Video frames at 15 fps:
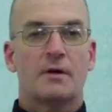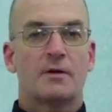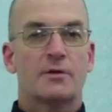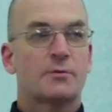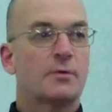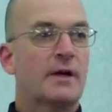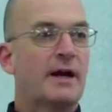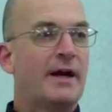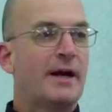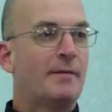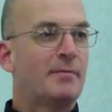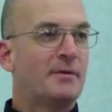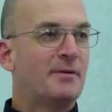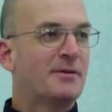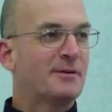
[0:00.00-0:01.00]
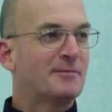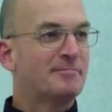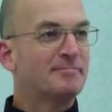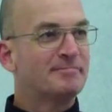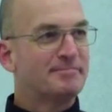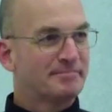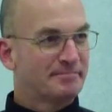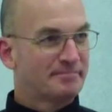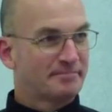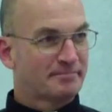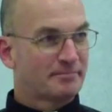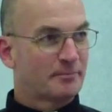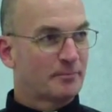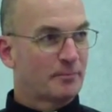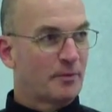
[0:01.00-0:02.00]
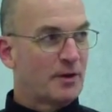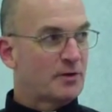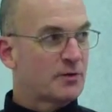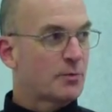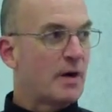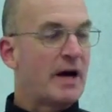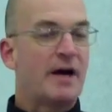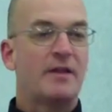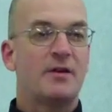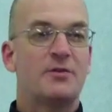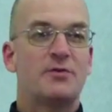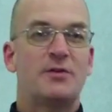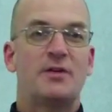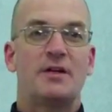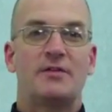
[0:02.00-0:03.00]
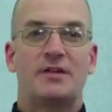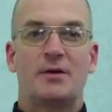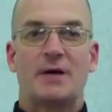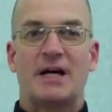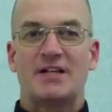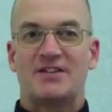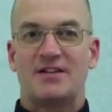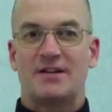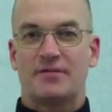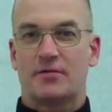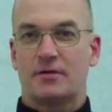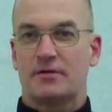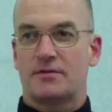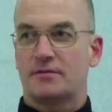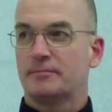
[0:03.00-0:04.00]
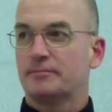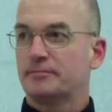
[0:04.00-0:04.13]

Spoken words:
Here's what happened. That's why it's different.